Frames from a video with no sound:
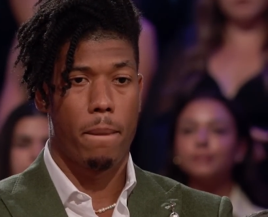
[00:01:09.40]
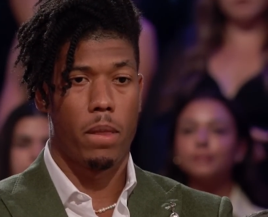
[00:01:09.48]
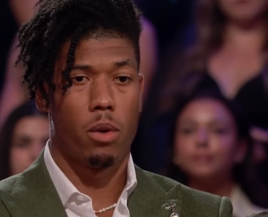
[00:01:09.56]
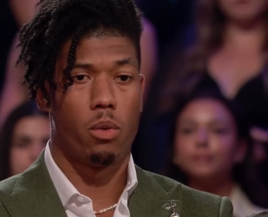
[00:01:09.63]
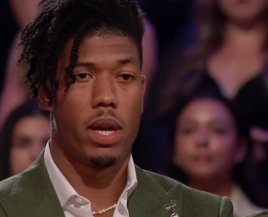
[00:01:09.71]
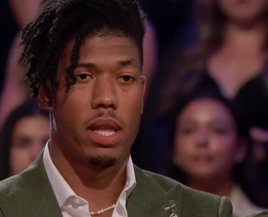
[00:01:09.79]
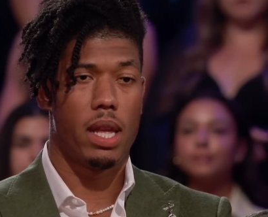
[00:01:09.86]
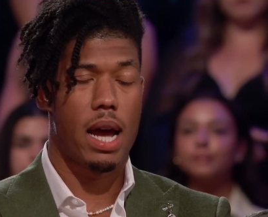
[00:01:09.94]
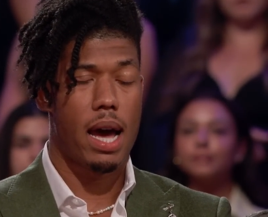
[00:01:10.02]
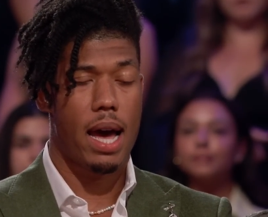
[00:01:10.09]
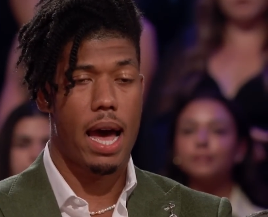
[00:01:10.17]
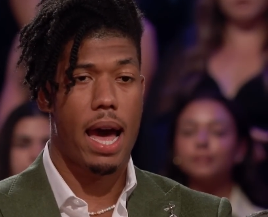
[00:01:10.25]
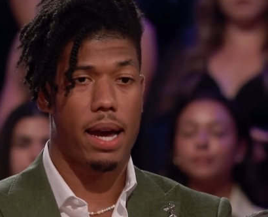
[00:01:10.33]
Speaker 1: the way that
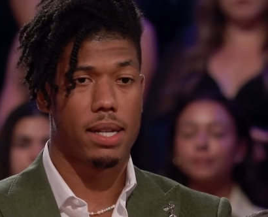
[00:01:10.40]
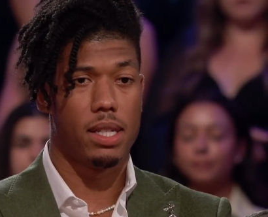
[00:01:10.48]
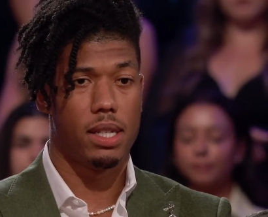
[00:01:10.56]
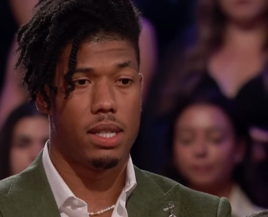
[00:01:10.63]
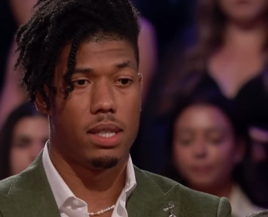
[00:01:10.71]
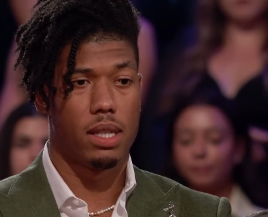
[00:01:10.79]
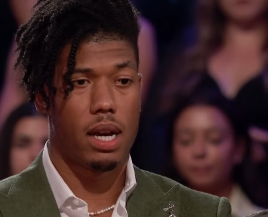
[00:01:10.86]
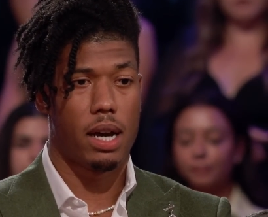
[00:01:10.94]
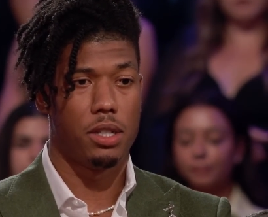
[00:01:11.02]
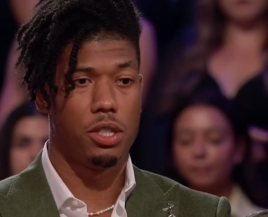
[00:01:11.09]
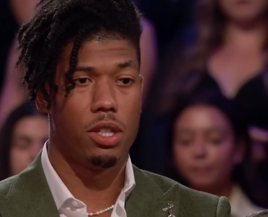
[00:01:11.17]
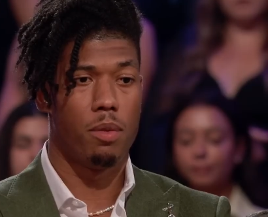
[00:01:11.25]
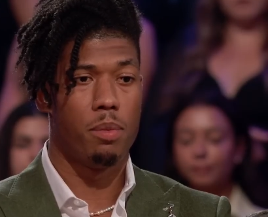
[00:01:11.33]
I acted. I
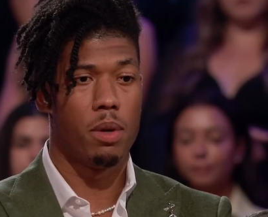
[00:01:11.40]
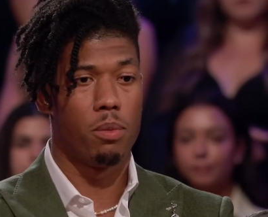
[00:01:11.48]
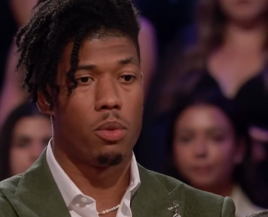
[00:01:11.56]
should have been